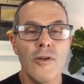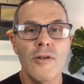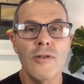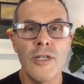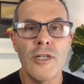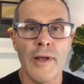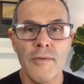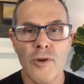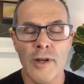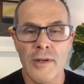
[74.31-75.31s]
Do you want
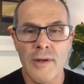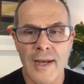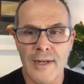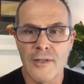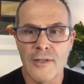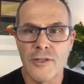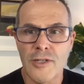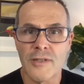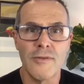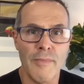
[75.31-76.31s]
to
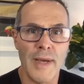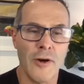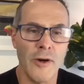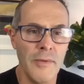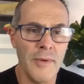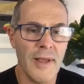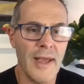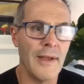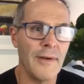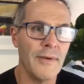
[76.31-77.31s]
just jump back on?
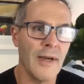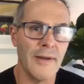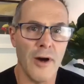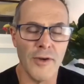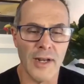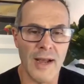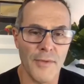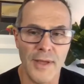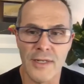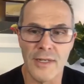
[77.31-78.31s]
And I've got a couple of
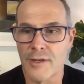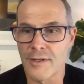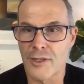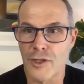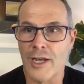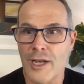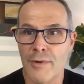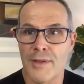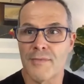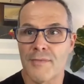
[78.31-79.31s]
things to share
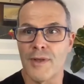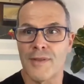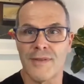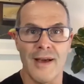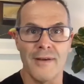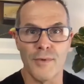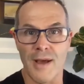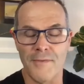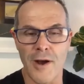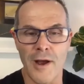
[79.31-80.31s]
with
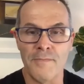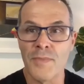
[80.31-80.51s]
up front.